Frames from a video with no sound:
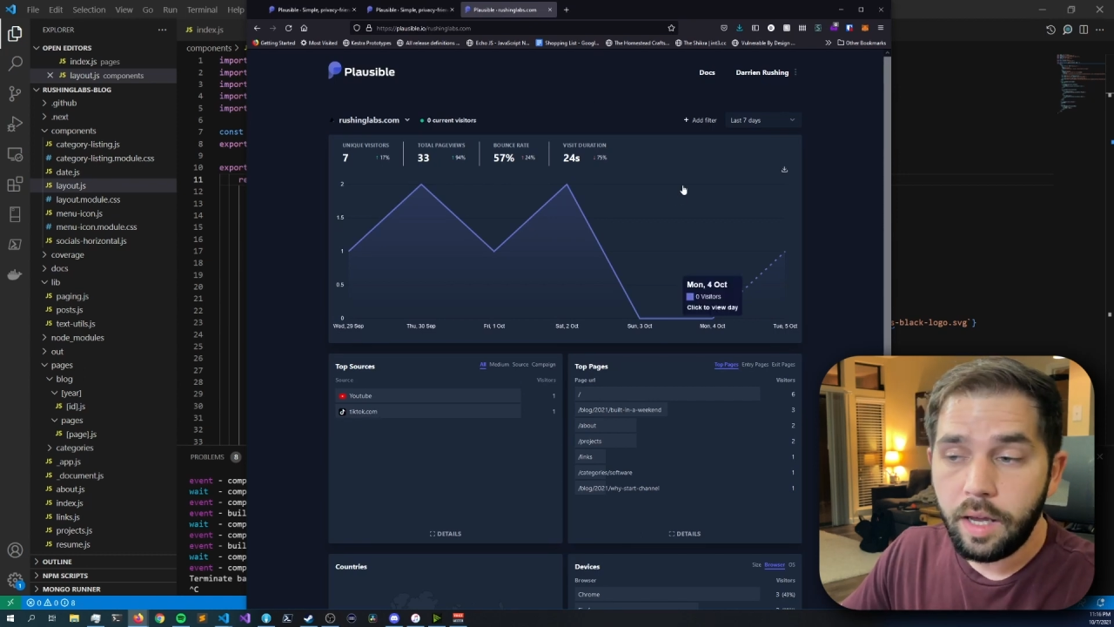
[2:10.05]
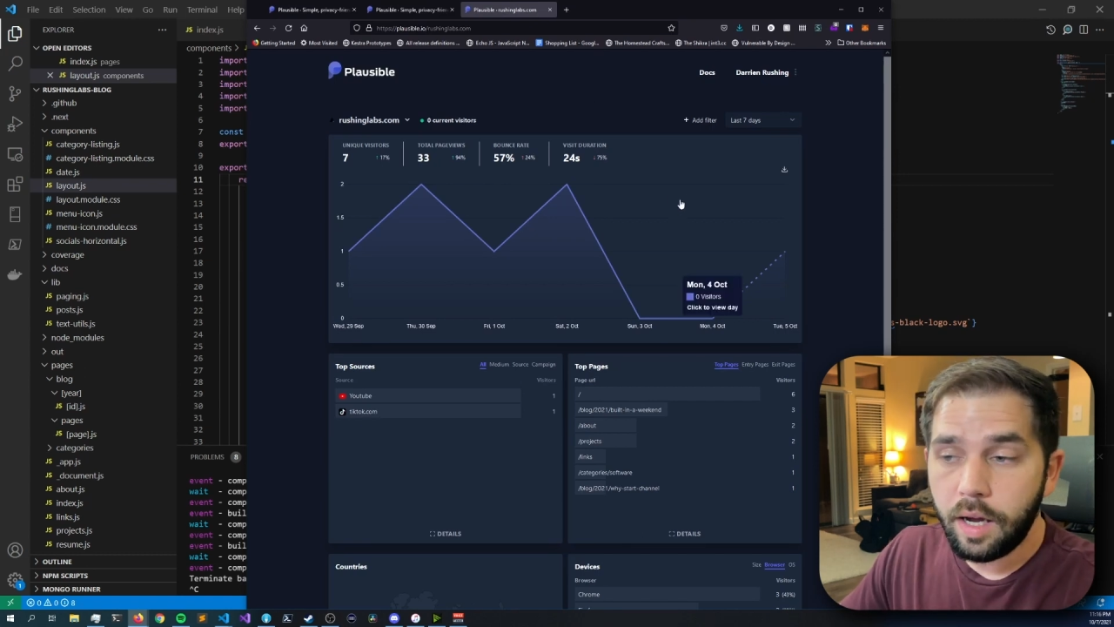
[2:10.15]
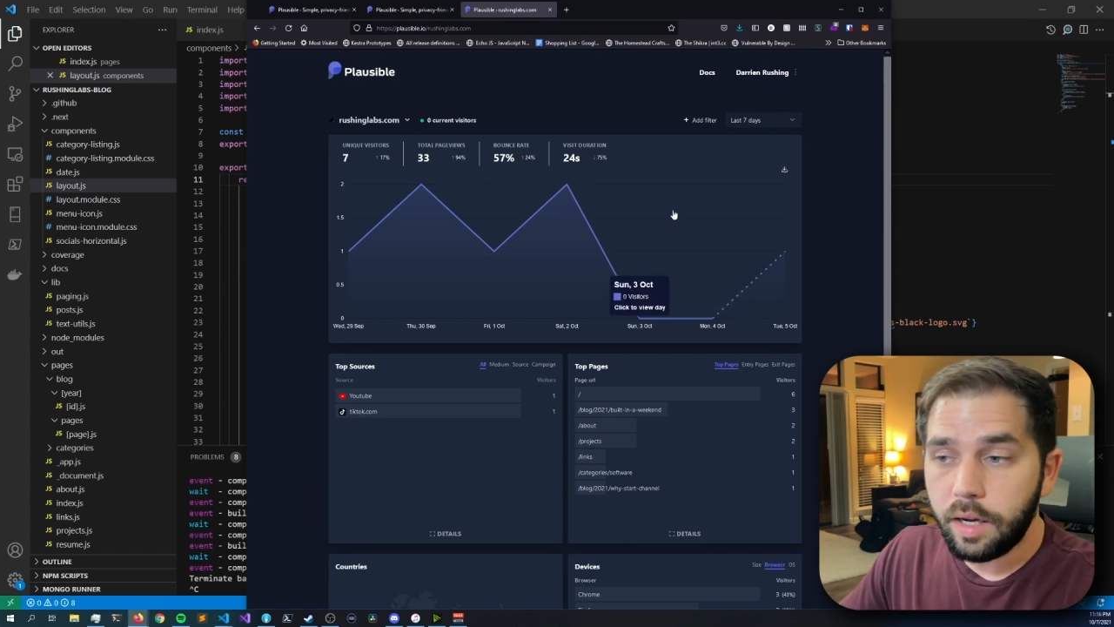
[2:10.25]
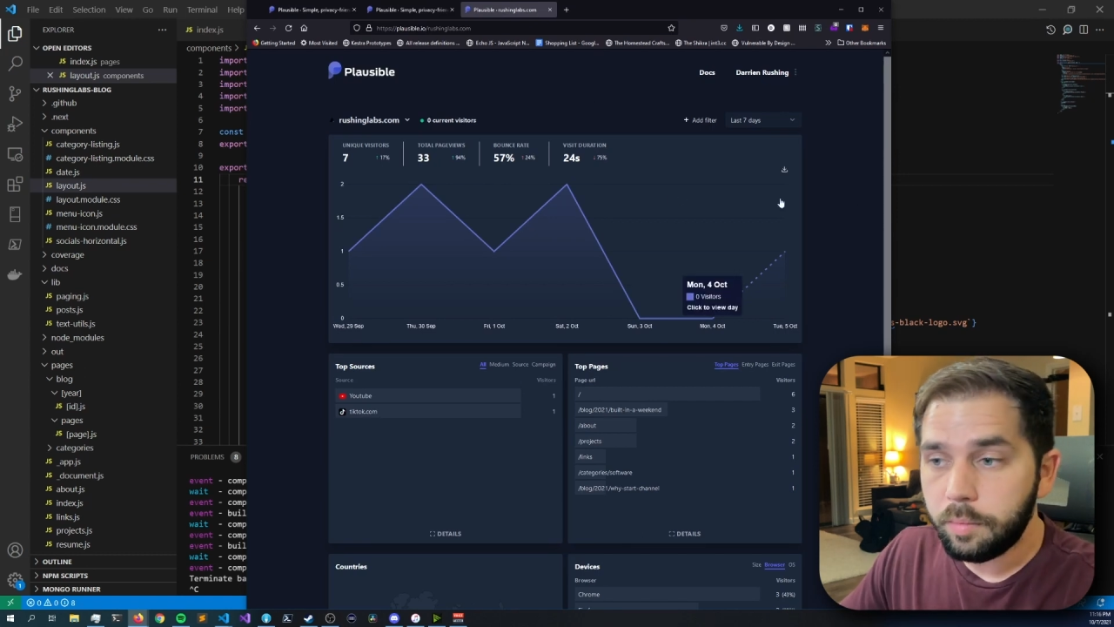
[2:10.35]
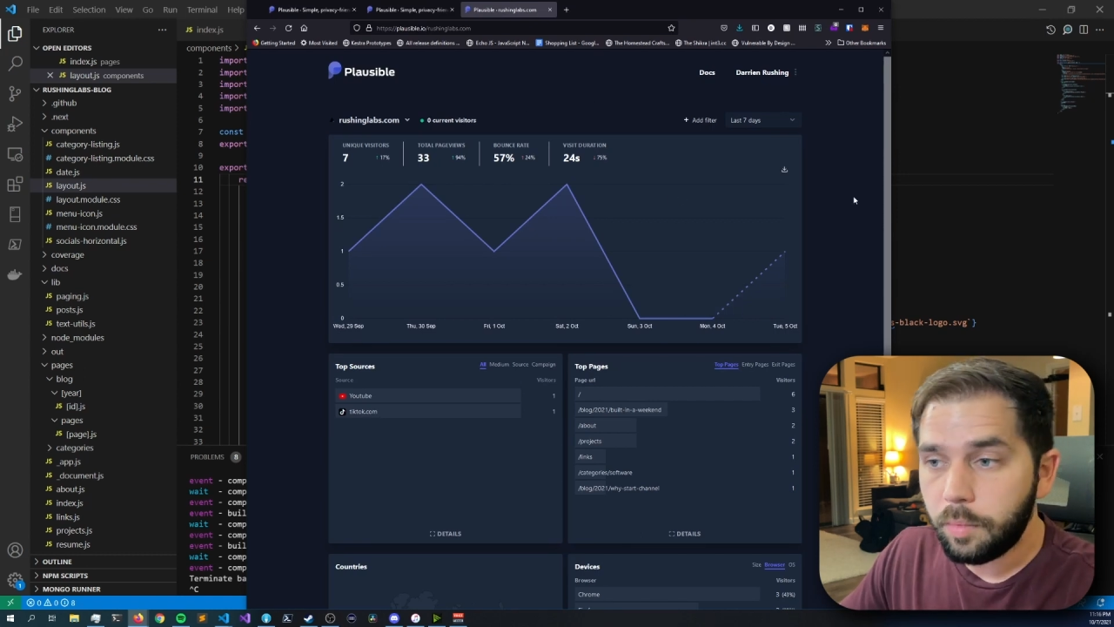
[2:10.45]

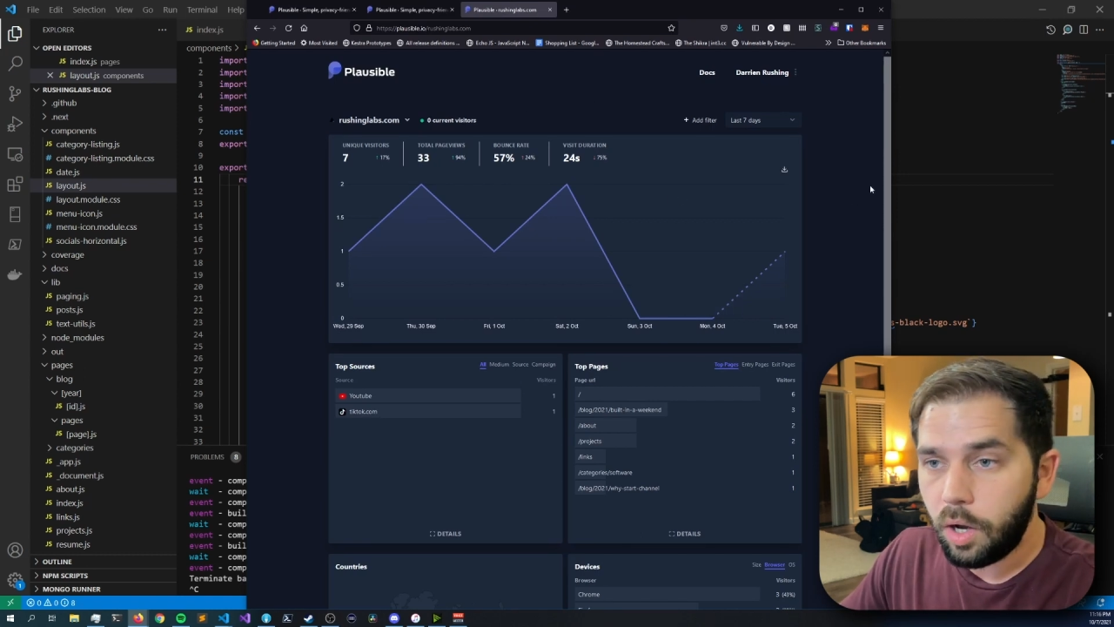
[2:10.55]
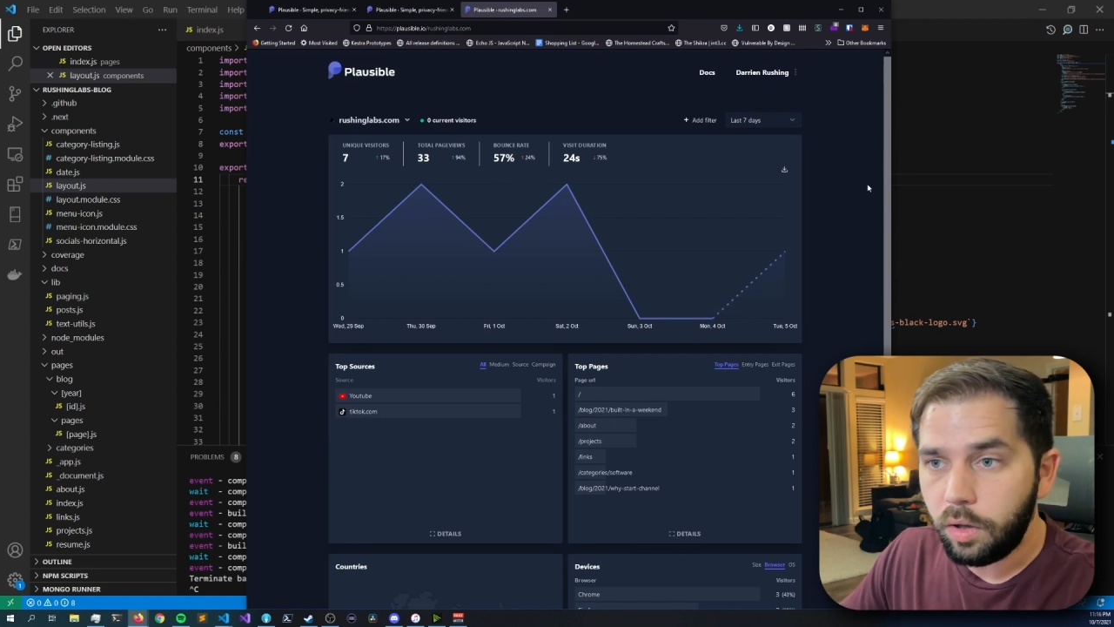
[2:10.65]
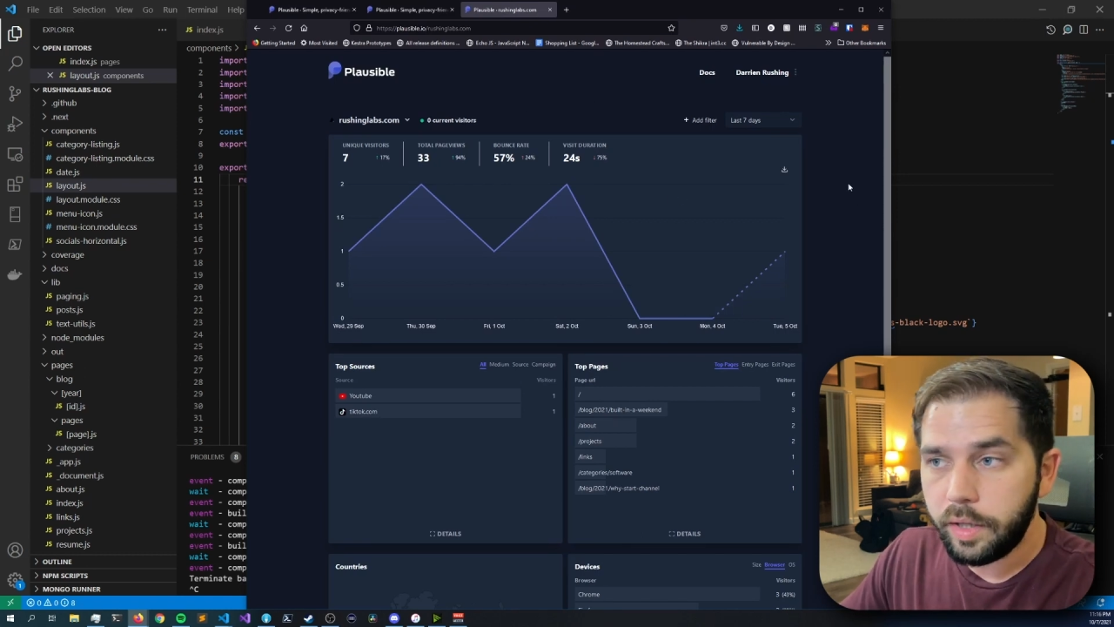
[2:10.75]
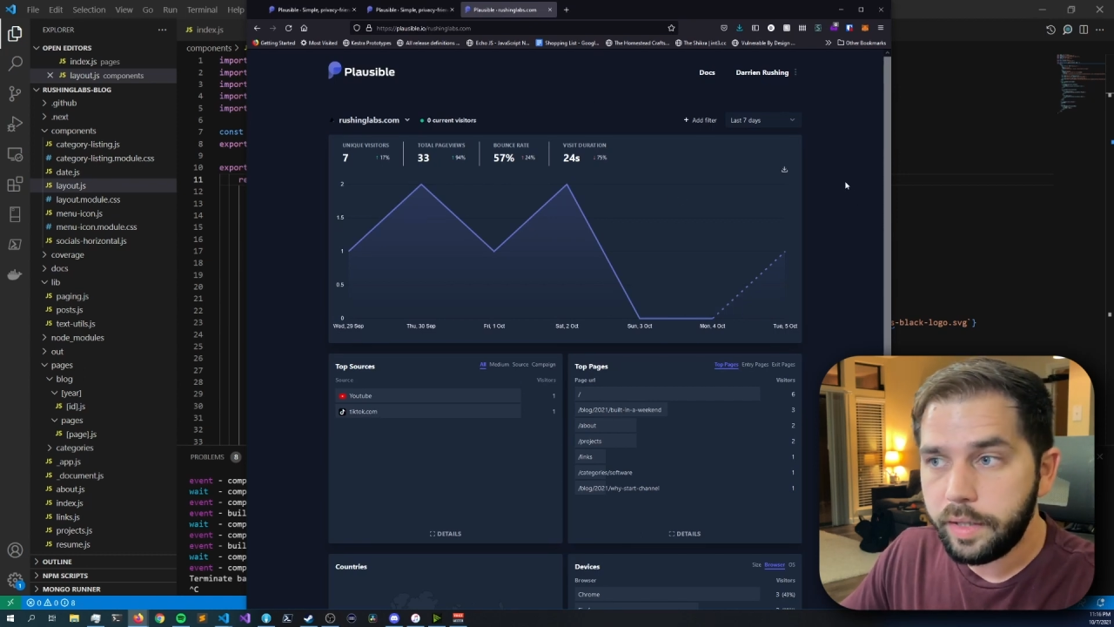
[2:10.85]
All of